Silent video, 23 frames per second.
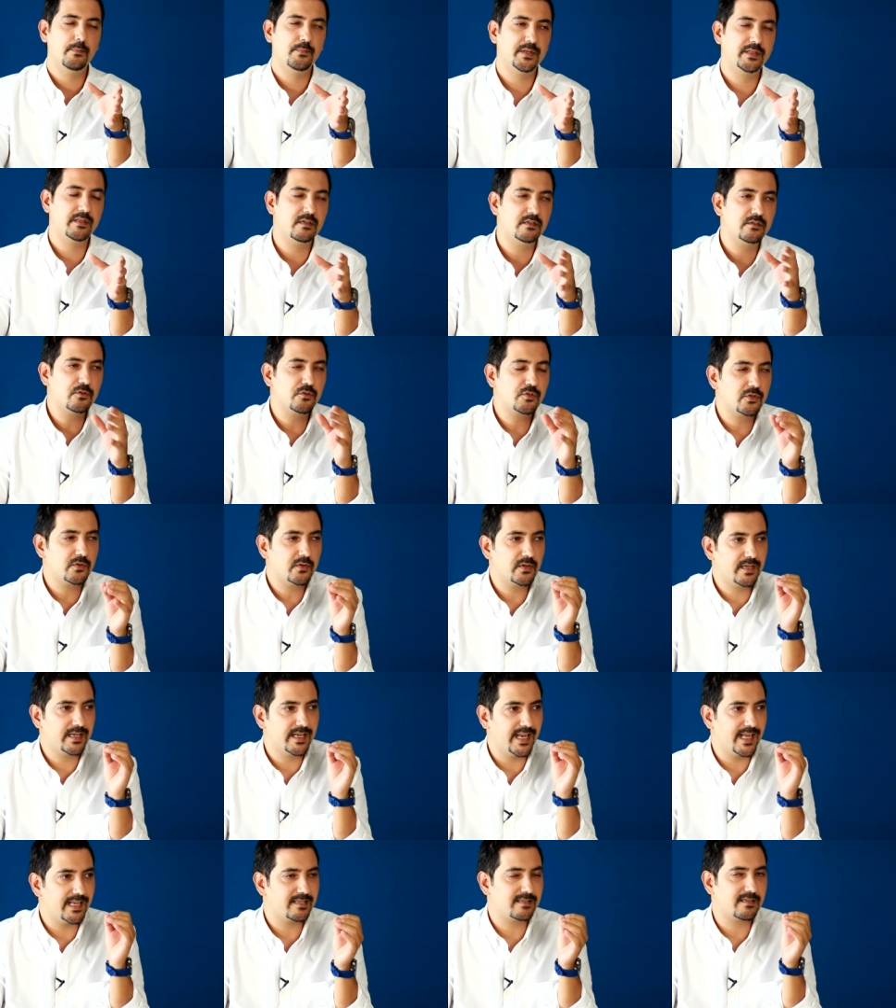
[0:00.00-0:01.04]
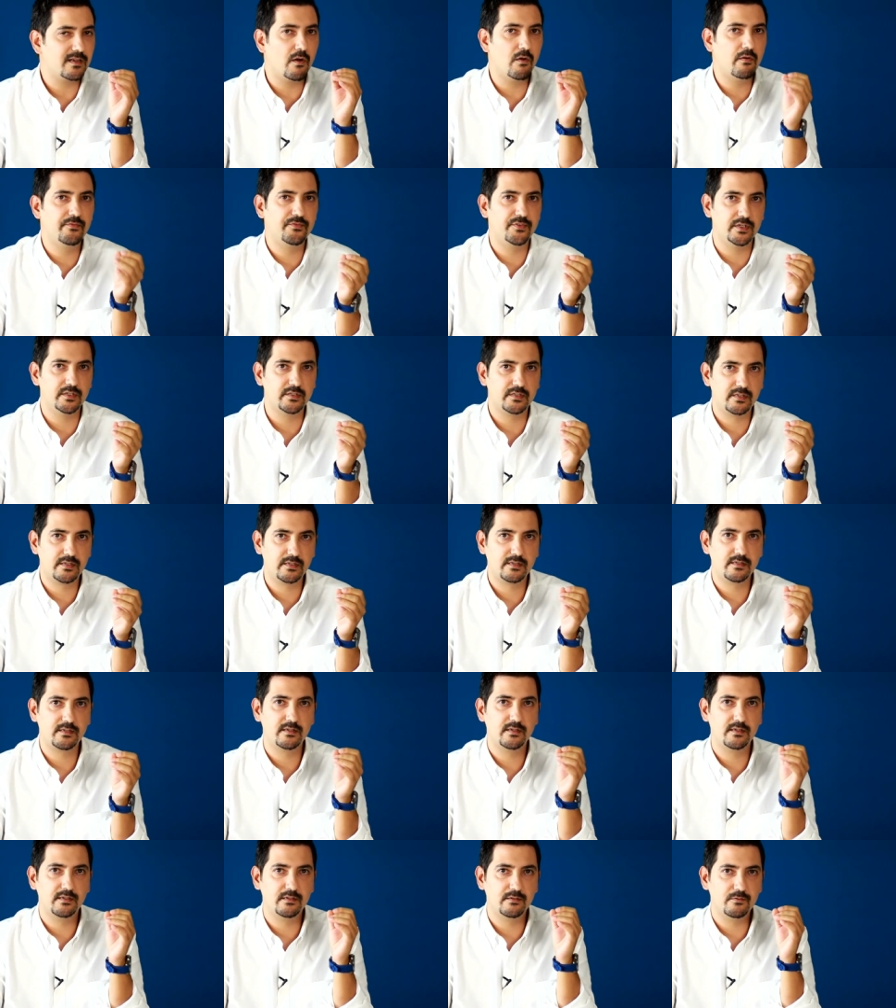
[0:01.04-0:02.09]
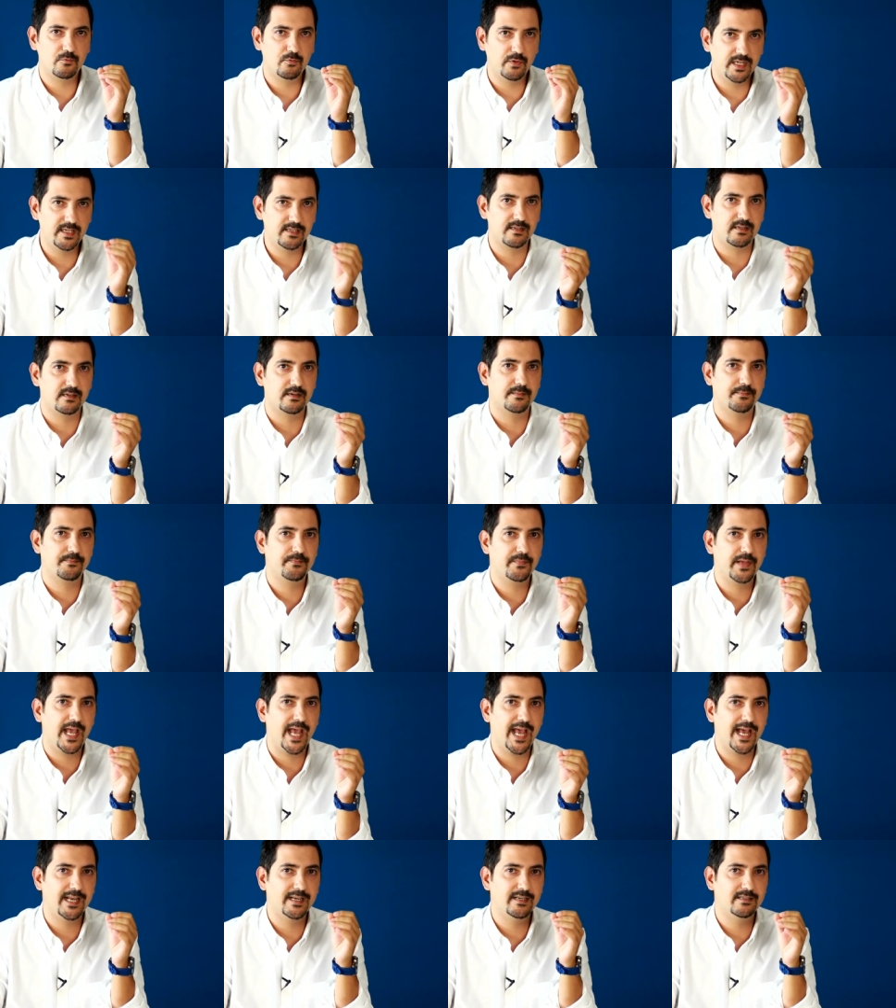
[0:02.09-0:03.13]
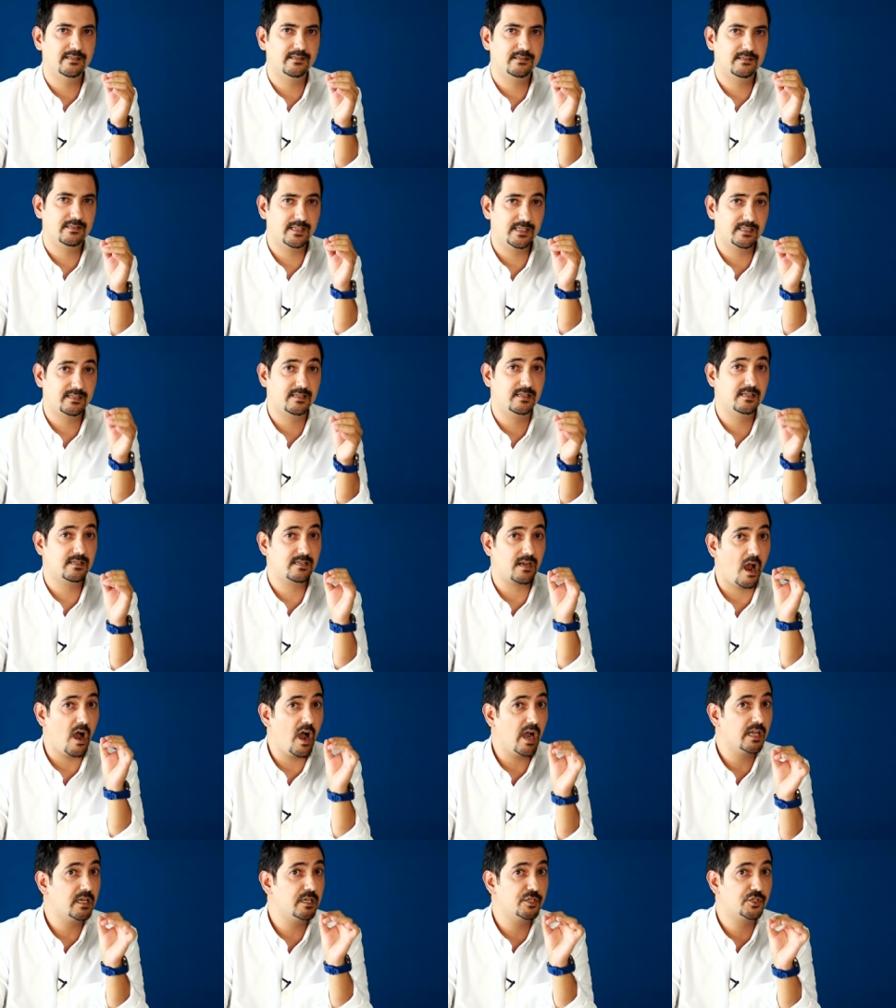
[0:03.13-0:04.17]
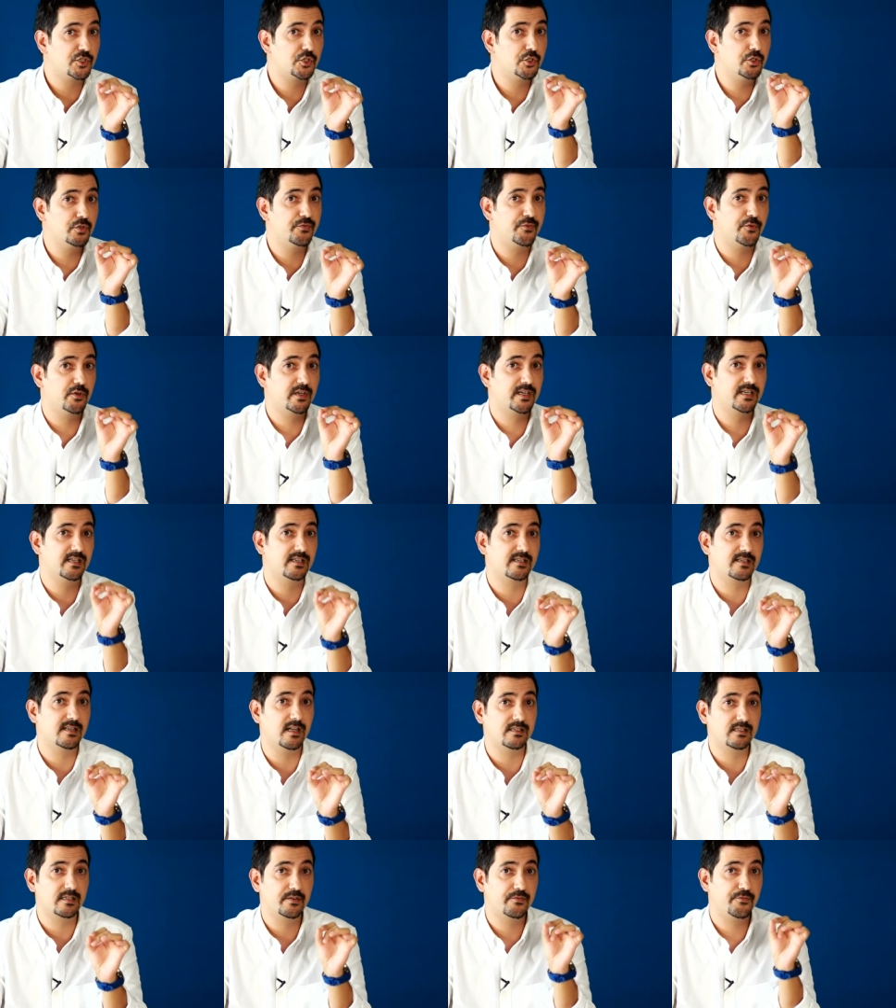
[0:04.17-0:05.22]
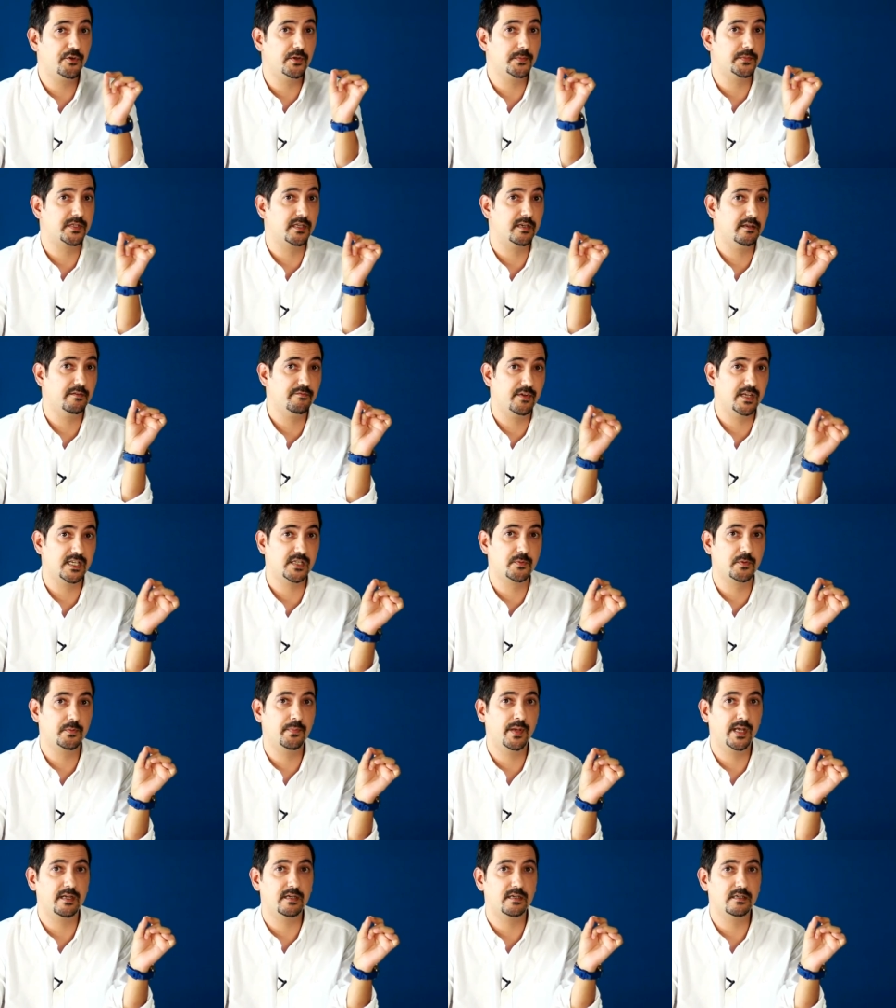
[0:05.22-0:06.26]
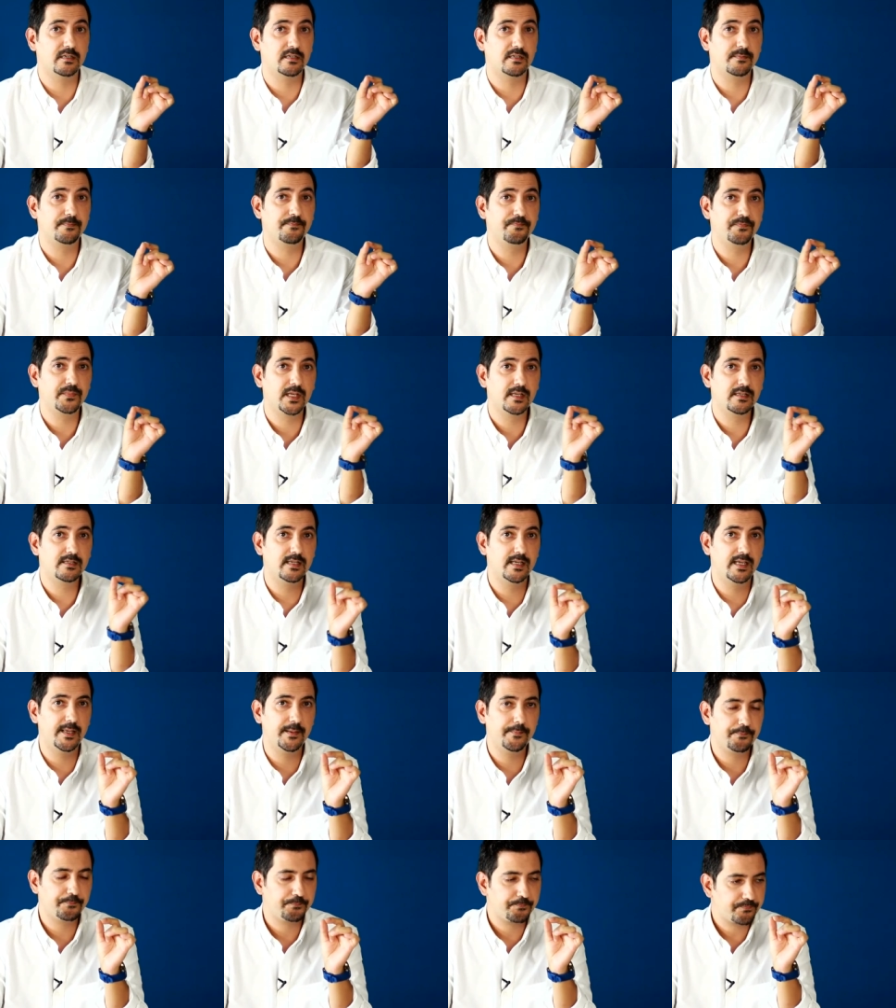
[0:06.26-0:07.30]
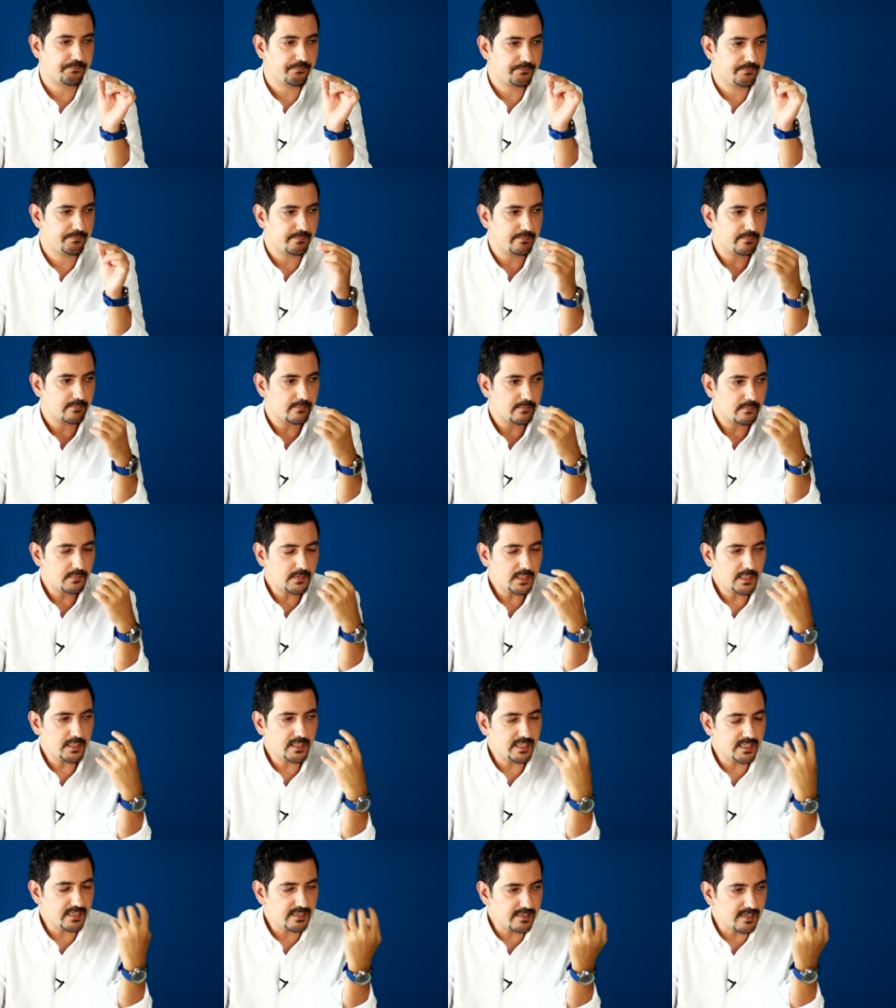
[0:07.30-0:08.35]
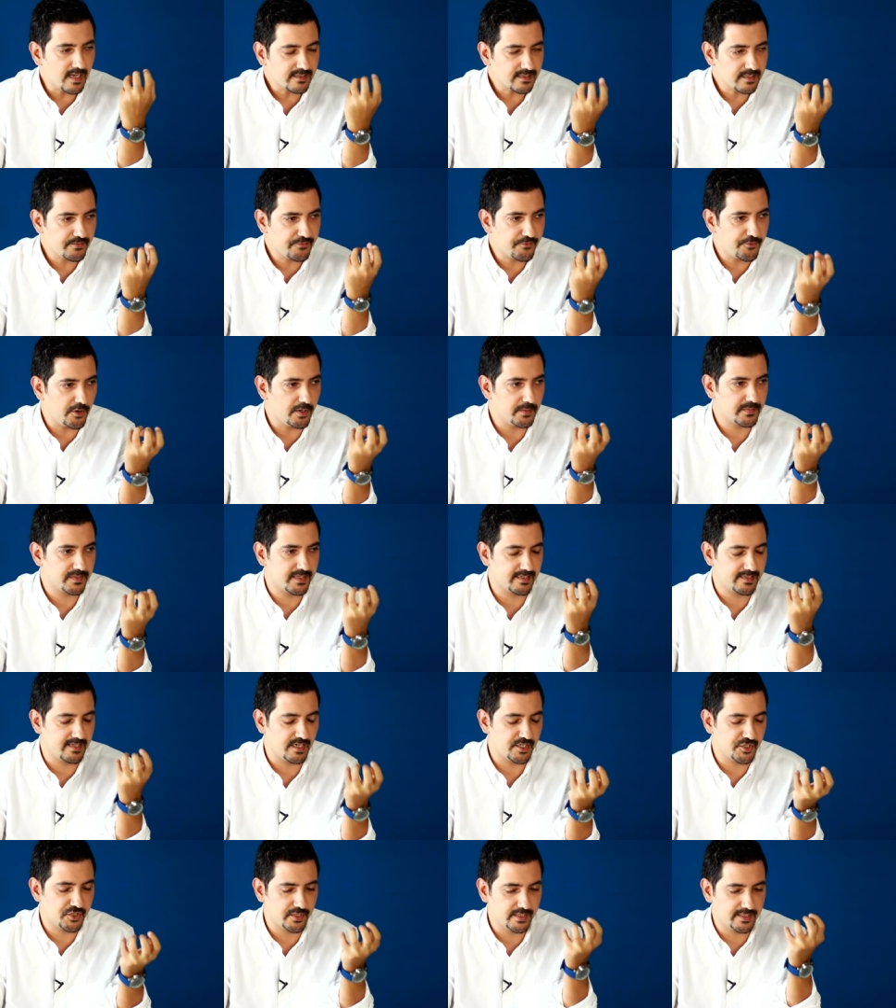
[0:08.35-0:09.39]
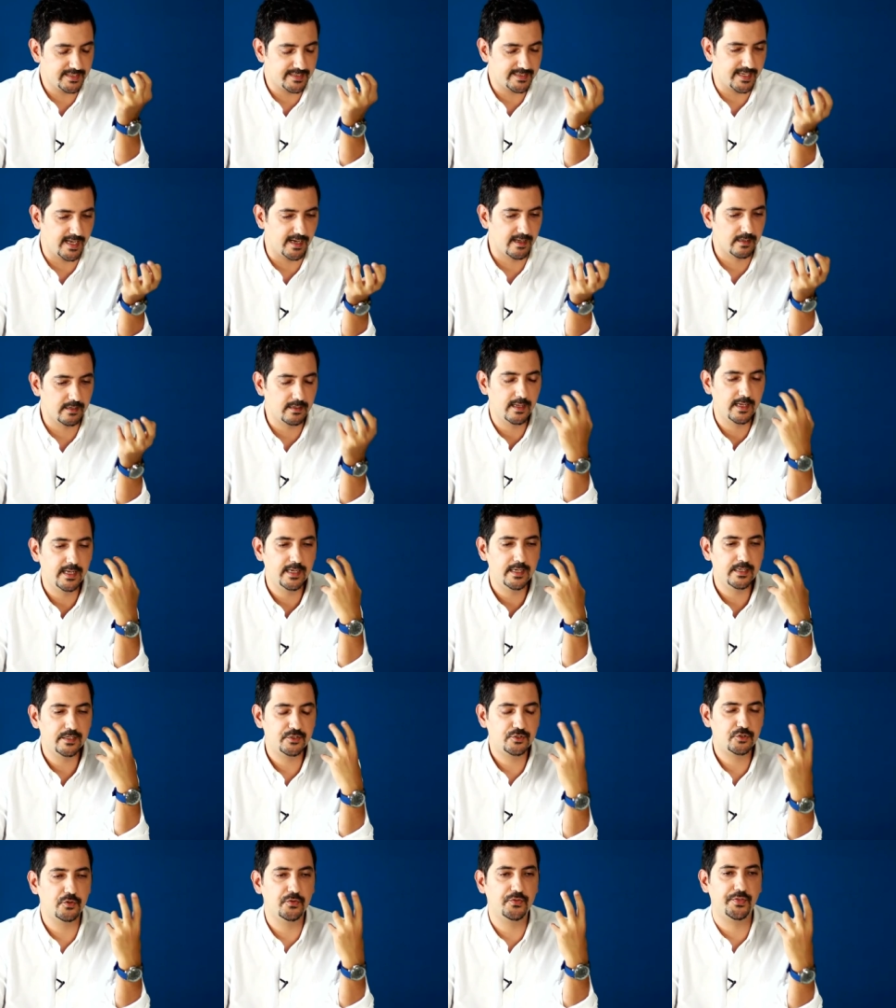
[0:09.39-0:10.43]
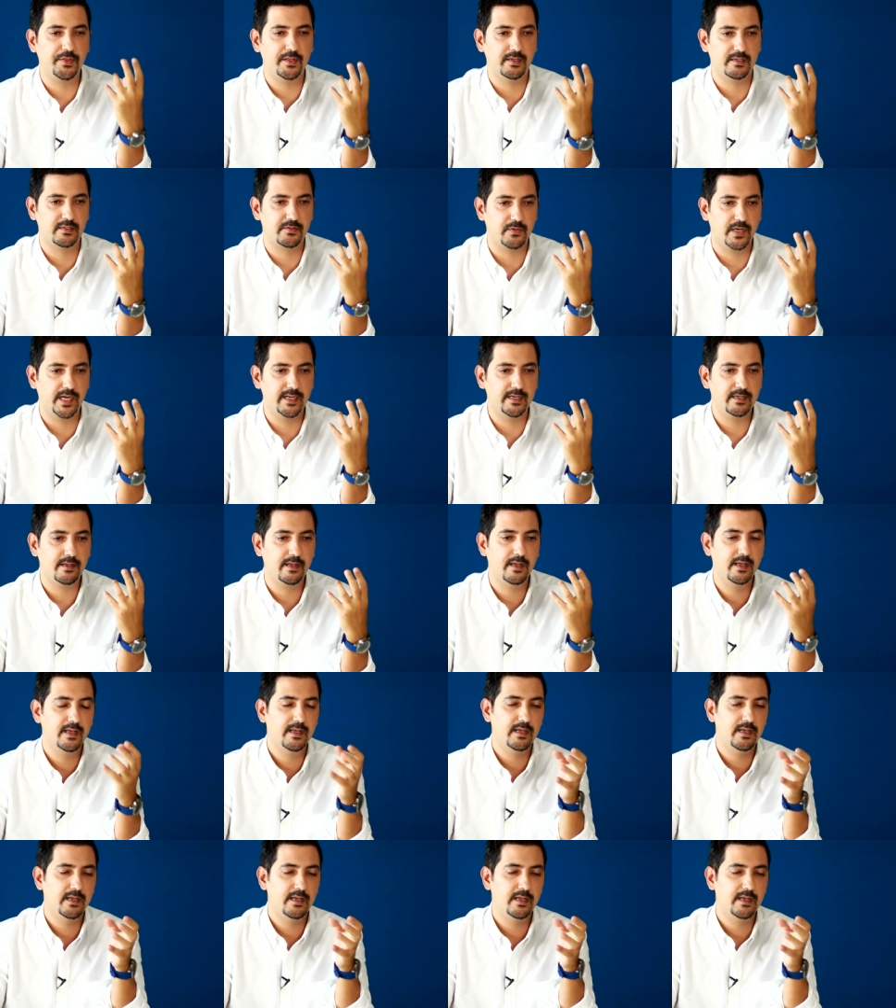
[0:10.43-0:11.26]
But there's also a less obvious reason, and this is highly true for consulting firms and investment bankers. See, consulting firms essentially sell two things, right?